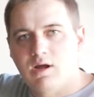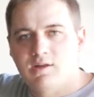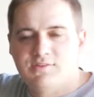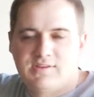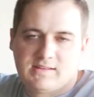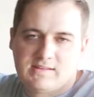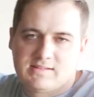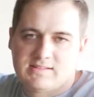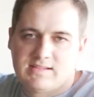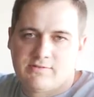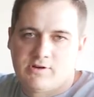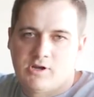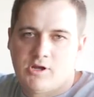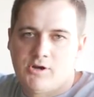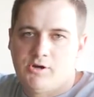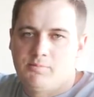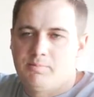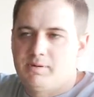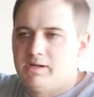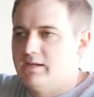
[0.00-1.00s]
I'll take the
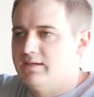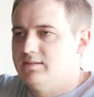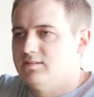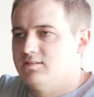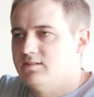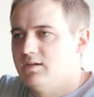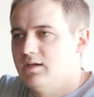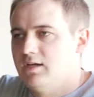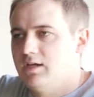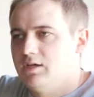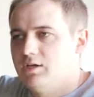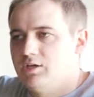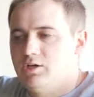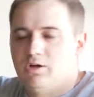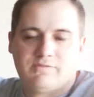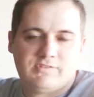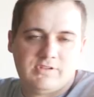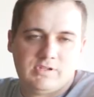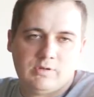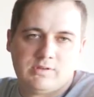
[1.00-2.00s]
700 because you
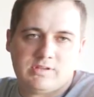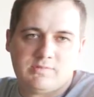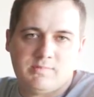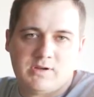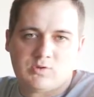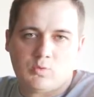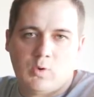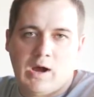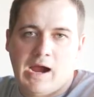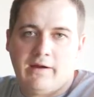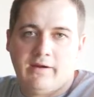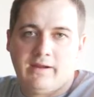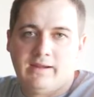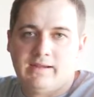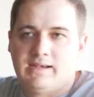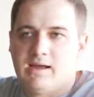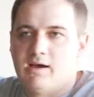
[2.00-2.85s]
don't have to deal with as much wiring.